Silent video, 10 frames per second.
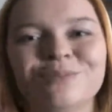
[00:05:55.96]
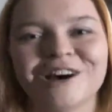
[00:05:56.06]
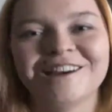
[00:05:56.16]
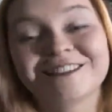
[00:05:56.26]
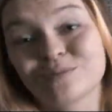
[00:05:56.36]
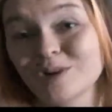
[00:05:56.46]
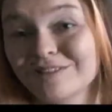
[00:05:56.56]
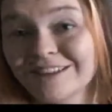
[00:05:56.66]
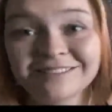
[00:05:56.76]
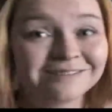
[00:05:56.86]
but it's
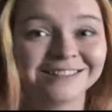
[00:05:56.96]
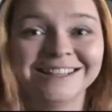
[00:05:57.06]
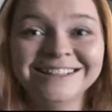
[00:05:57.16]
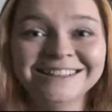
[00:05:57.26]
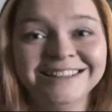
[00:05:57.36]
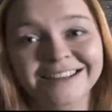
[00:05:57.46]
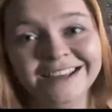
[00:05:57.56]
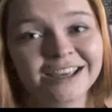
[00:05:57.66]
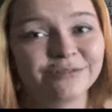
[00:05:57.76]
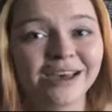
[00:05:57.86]
worth it.
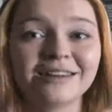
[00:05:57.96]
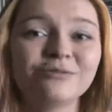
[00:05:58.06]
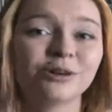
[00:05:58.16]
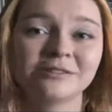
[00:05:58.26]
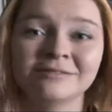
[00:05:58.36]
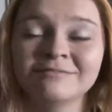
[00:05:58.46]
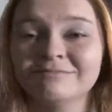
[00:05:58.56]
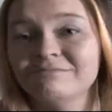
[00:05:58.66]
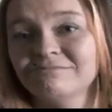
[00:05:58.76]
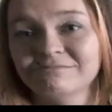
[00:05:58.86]
If anyone